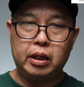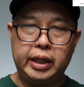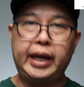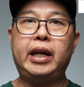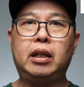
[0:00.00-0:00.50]

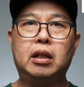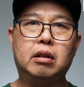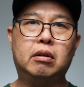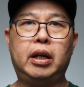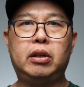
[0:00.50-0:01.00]
gain,
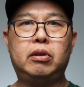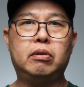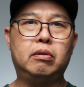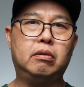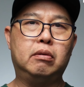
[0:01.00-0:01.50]
right,
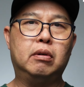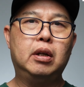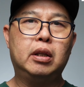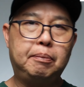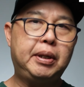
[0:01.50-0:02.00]
to
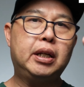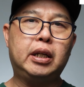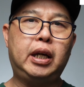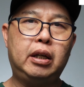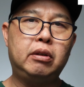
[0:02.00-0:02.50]
the peanut
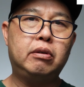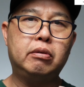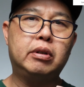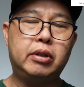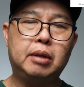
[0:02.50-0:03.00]
gain
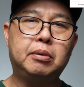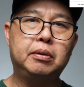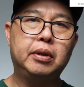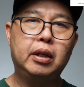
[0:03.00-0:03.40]
to the treble.